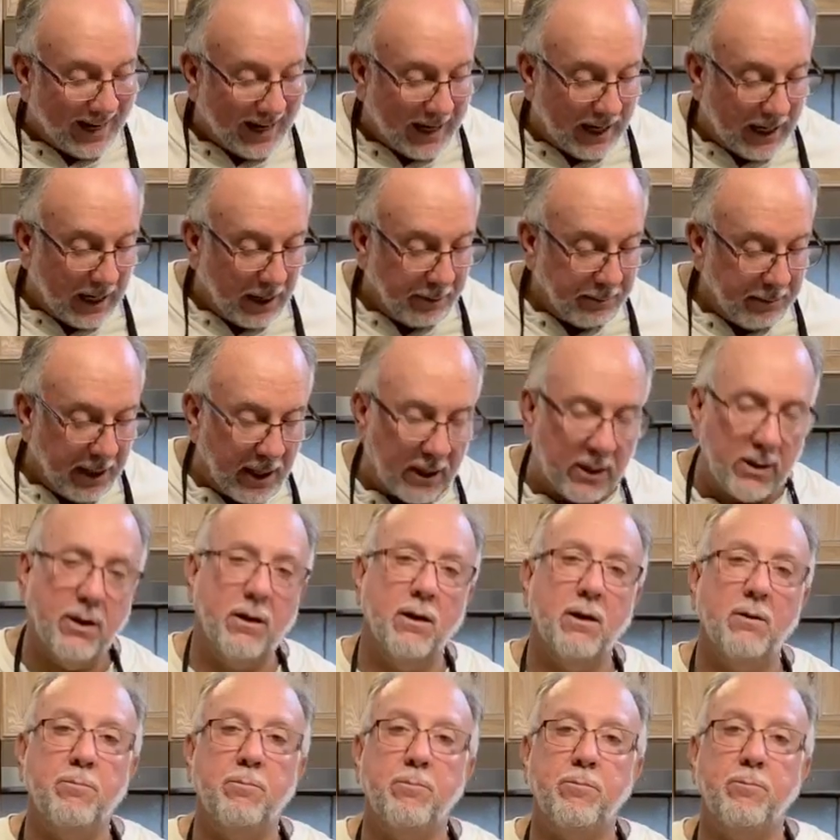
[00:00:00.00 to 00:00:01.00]
I'm not going
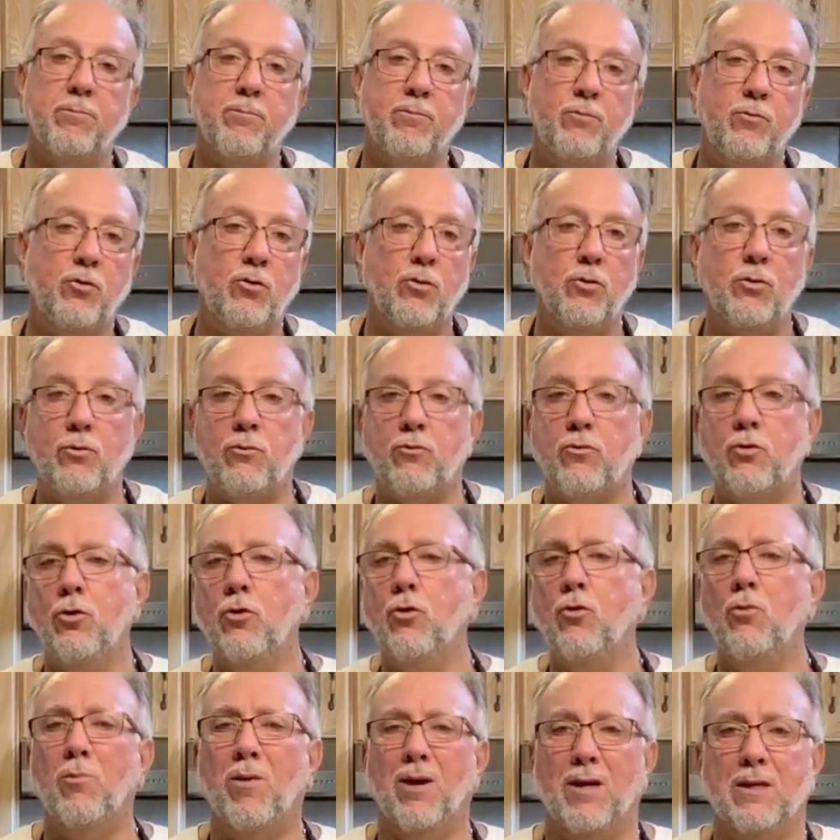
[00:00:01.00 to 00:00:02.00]
to do
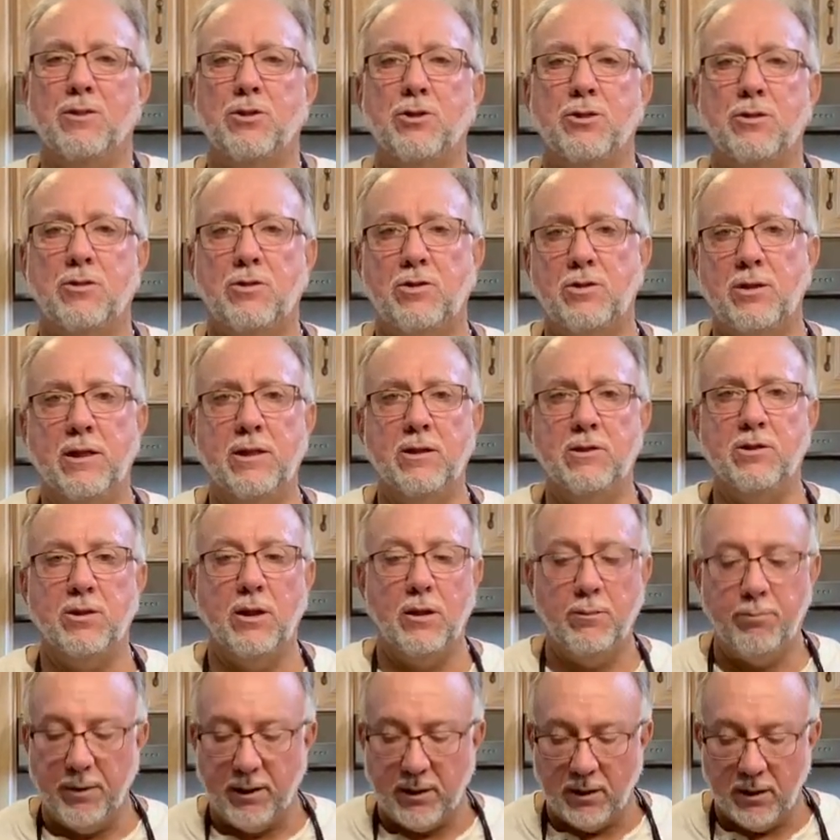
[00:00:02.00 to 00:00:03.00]
too much seasoning
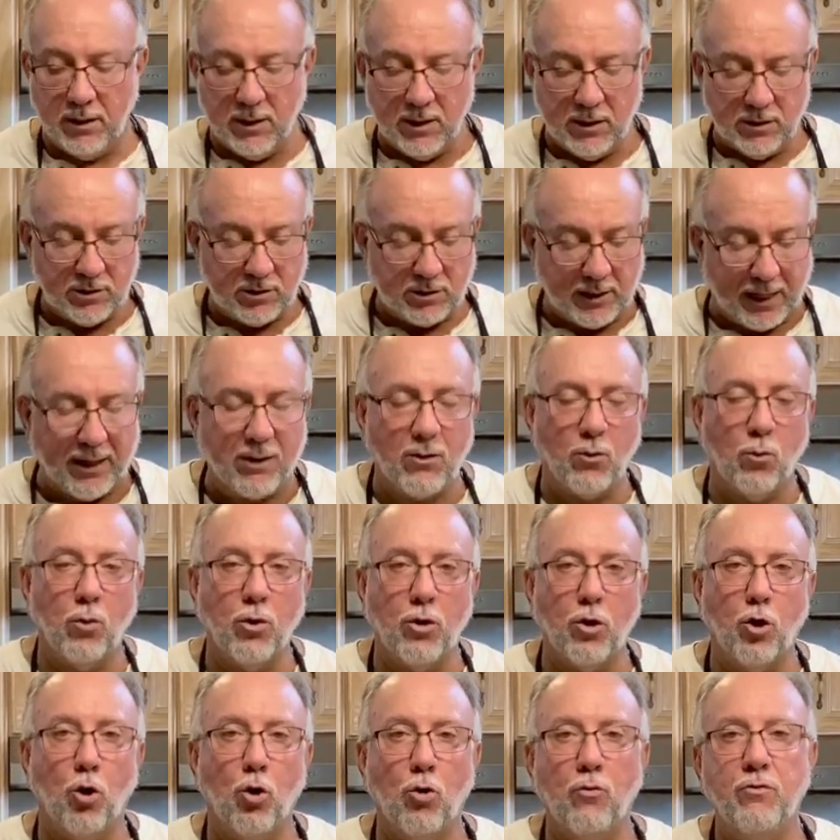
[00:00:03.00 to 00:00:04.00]
because I don't want
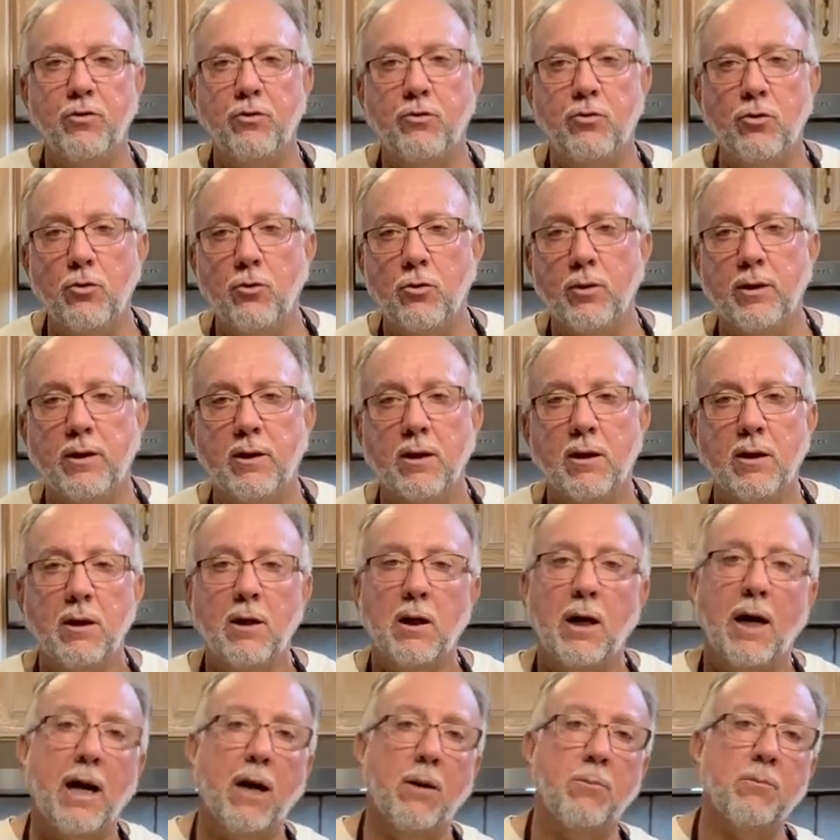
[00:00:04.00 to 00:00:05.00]
to overdo it.
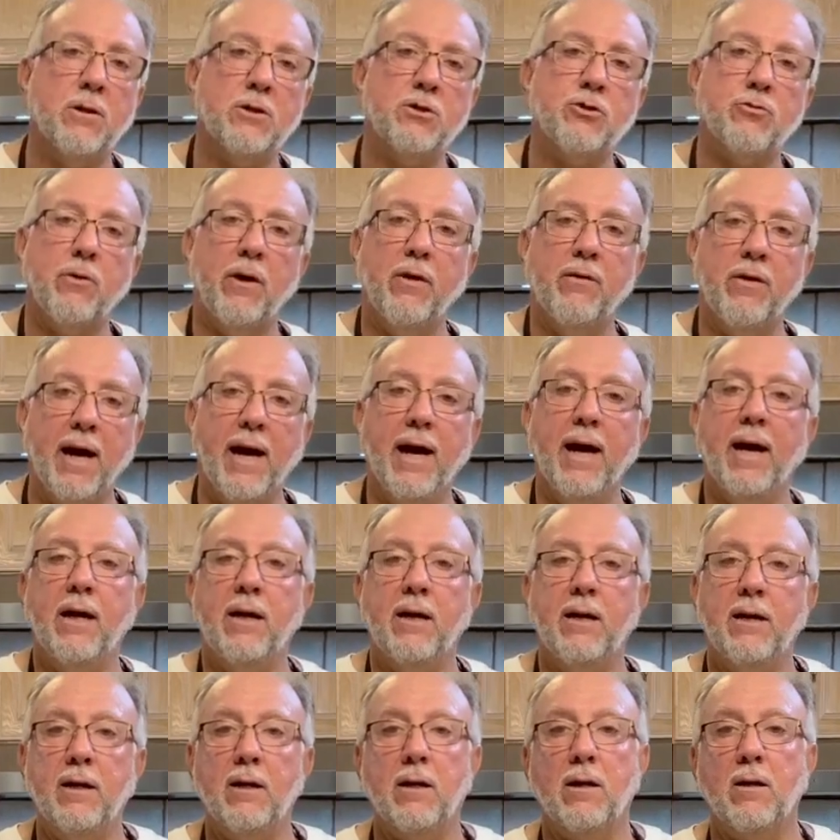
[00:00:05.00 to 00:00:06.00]
I'd much rather add
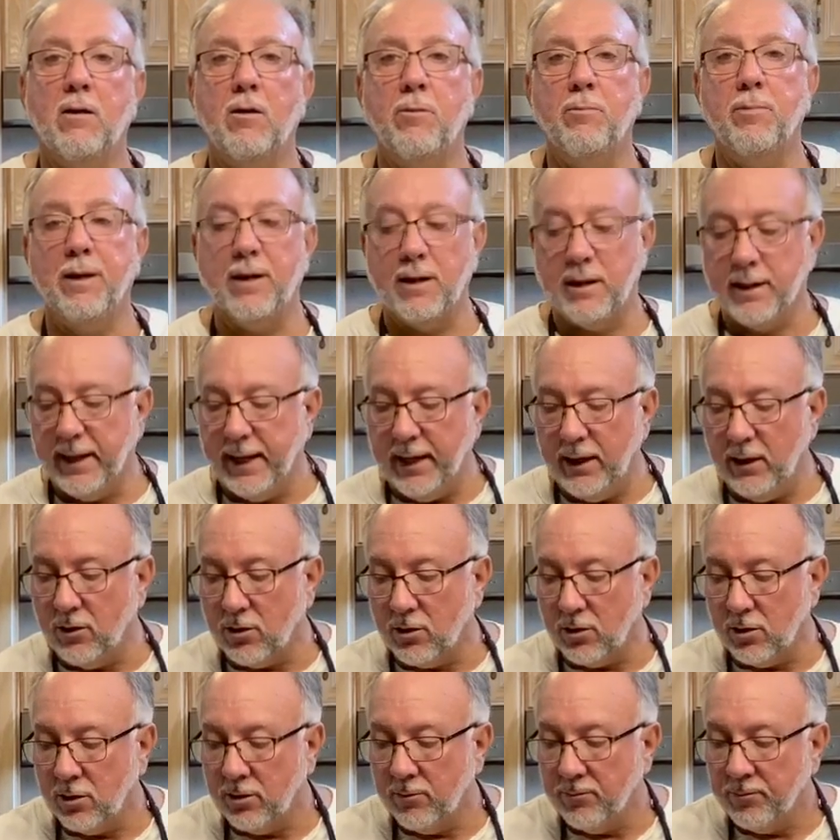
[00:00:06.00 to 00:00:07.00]
it in a little bit
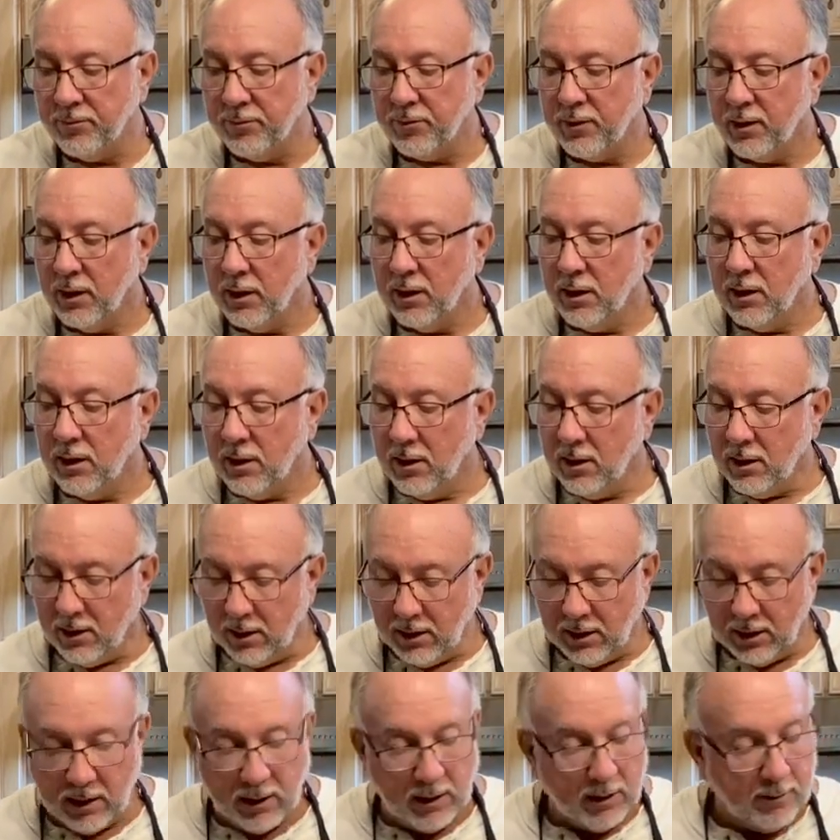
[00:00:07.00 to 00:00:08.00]
later.
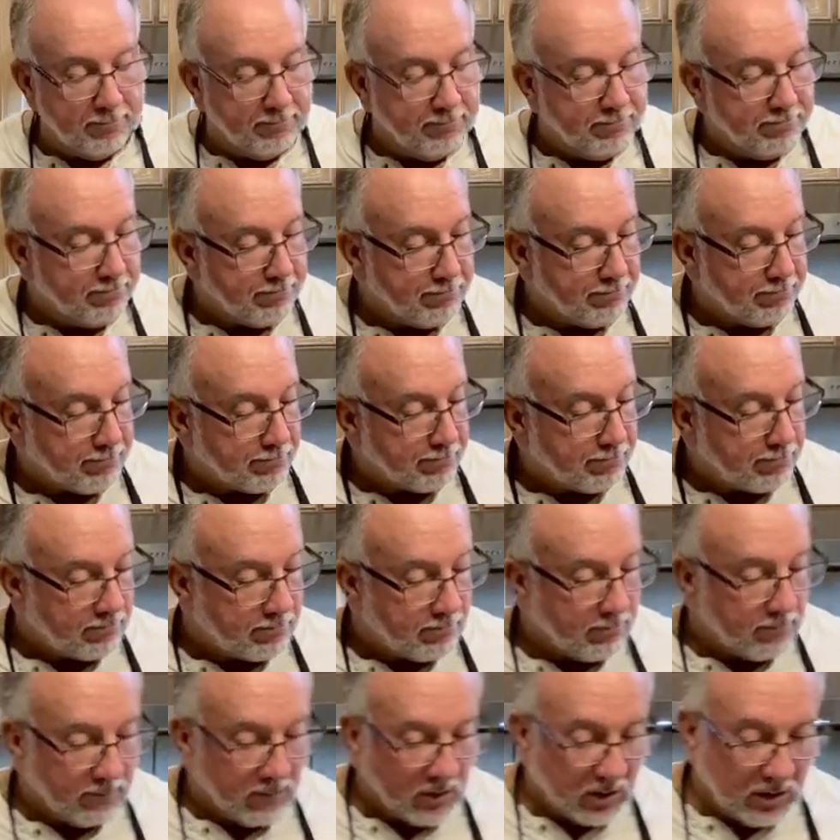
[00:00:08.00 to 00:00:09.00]

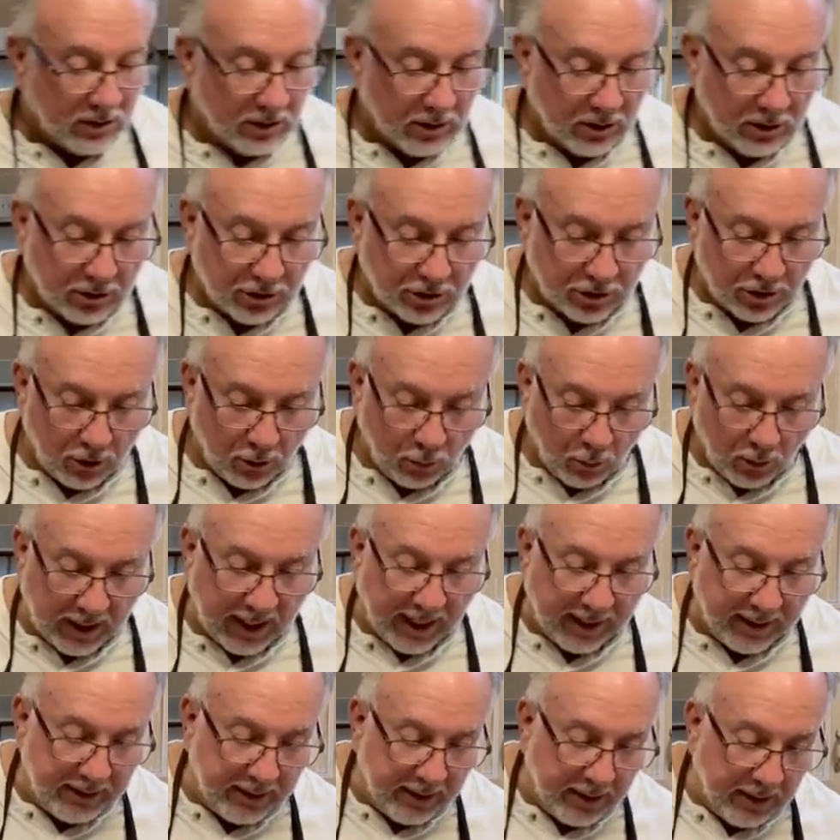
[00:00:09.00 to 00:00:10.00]
So what
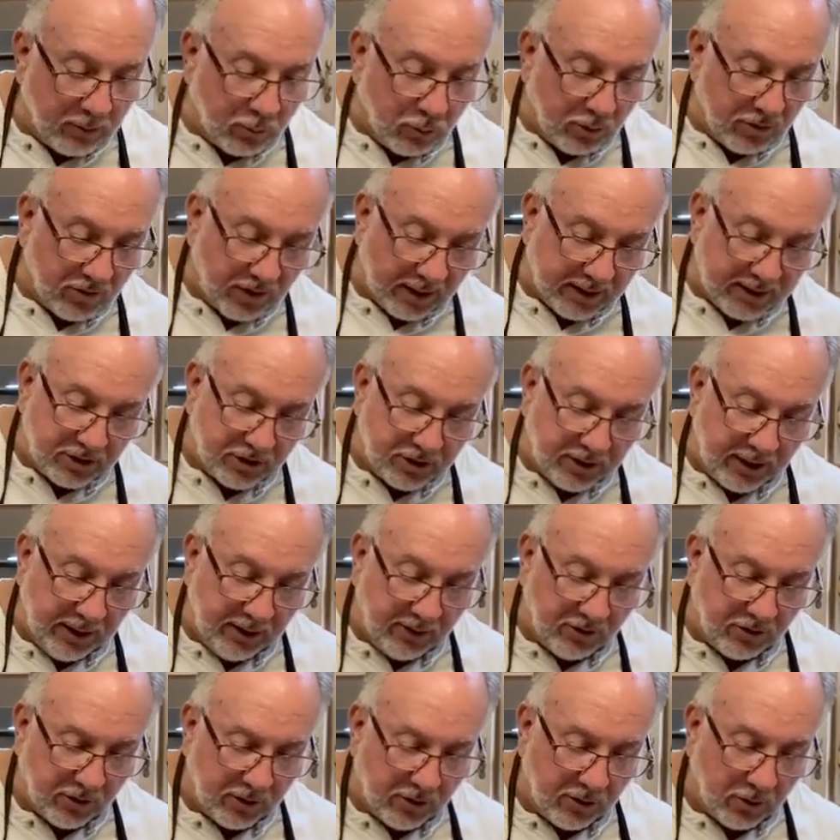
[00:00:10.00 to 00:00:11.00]
I did was I
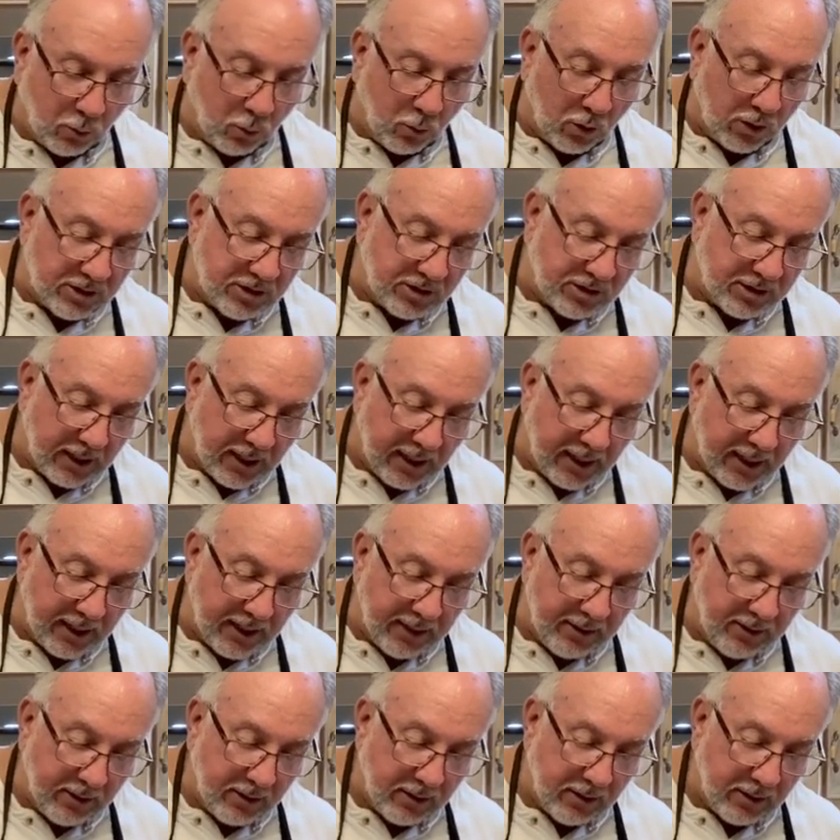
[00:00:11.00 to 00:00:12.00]
seasoned one
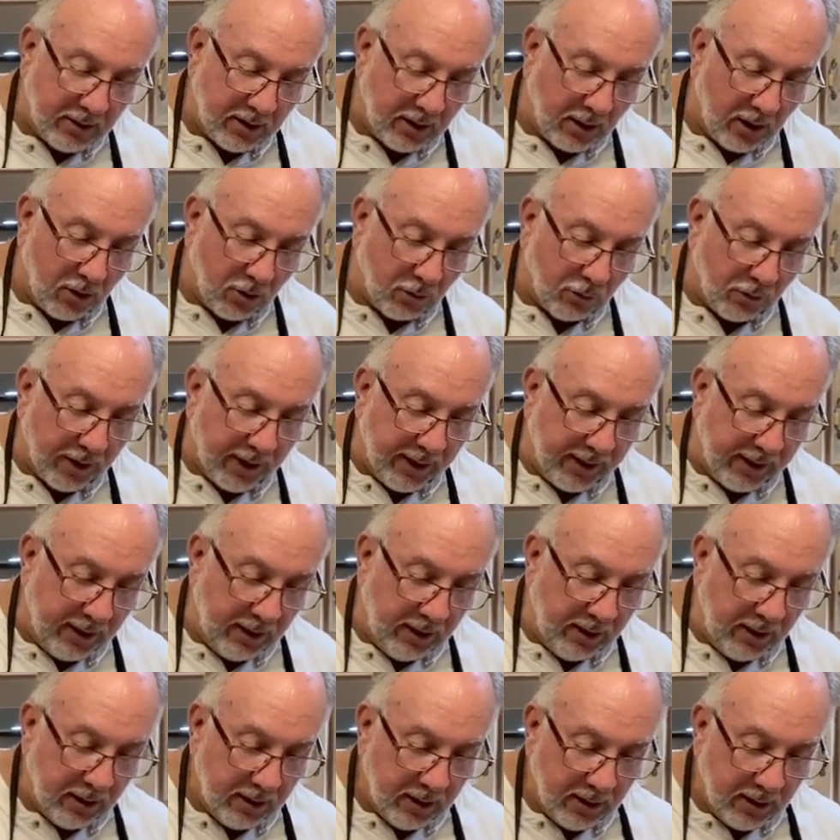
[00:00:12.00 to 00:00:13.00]
side already,